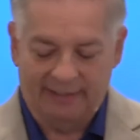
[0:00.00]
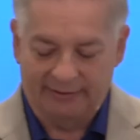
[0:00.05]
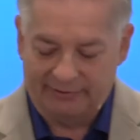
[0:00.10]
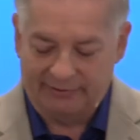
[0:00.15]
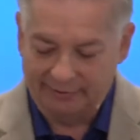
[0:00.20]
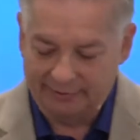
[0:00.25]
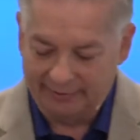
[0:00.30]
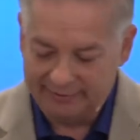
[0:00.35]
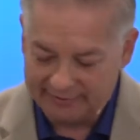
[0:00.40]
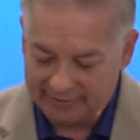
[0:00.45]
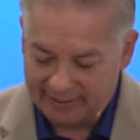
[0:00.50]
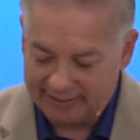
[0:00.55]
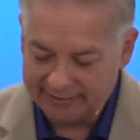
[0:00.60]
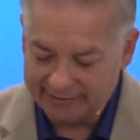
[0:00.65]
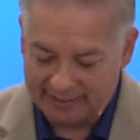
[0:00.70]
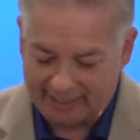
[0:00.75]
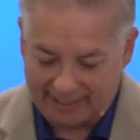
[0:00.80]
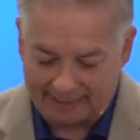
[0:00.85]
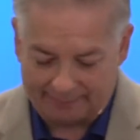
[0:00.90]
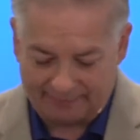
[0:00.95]
until it does
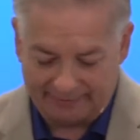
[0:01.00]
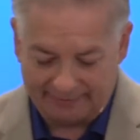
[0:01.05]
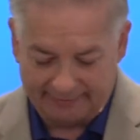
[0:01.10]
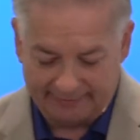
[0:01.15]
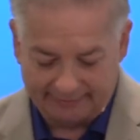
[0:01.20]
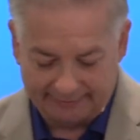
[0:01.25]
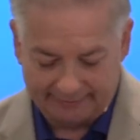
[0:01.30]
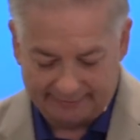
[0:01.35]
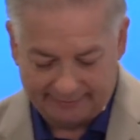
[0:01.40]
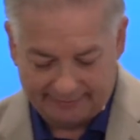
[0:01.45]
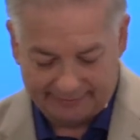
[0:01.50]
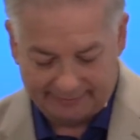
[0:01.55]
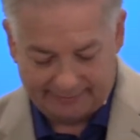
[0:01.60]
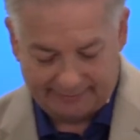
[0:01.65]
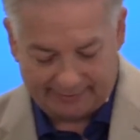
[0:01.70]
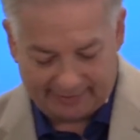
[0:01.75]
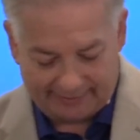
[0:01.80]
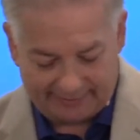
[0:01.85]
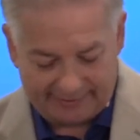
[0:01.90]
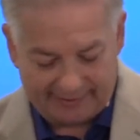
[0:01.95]
happen
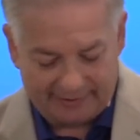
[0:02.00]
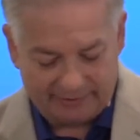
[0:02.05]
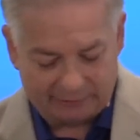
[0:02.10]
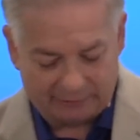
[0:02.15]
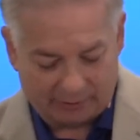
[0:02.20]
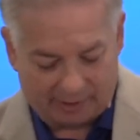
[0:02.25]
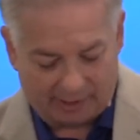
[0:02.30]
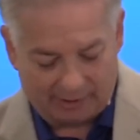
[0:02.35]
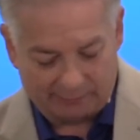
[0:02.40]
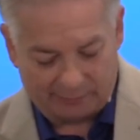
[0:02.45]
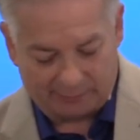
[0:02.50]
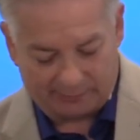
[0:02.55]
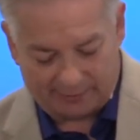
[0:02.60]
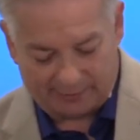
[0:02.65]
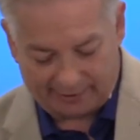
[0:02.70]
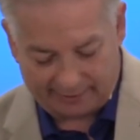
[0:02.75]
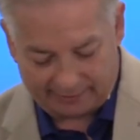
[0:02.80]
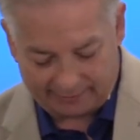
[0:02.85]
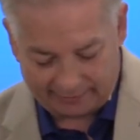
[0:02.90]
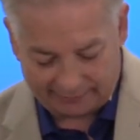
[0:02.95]
and then try and
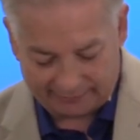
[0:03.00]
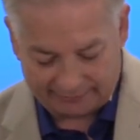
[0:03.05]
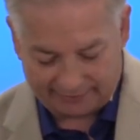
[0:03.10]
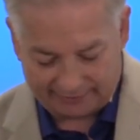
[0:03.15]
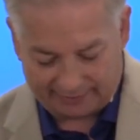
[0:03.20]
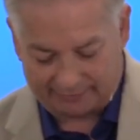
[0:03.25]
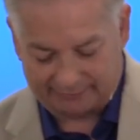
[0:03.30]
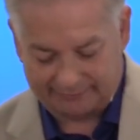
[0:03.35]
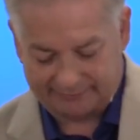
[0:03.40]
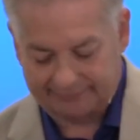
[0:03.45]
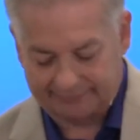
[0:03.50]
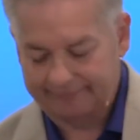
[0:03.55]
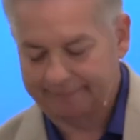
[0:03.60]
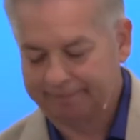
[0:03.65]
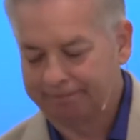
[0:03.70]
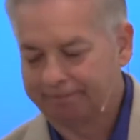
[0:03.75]
prepare yourself.